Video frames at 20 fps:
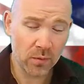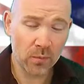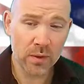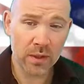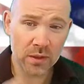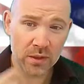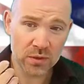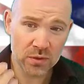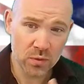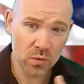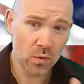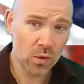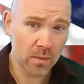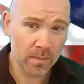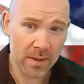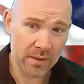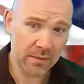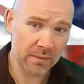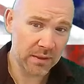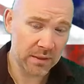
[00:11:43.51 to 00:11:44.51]
We're going to talk
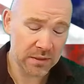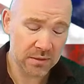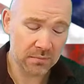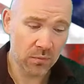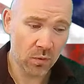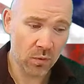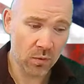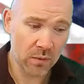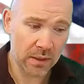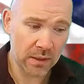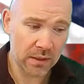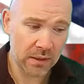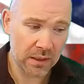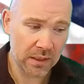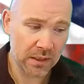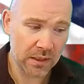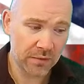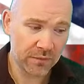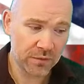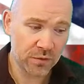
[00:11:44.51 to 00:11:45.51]
about this more in,
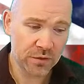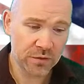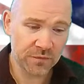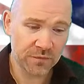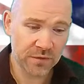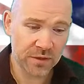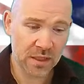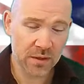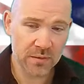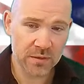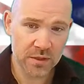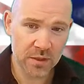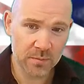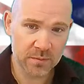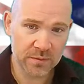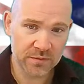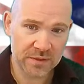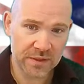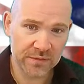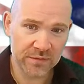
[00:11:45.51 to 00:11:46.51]
in a future video in terms
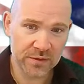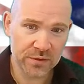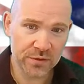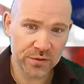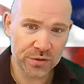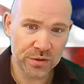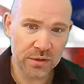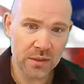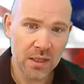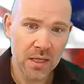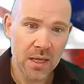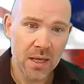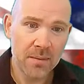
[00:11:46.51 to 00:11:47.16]
of devolution,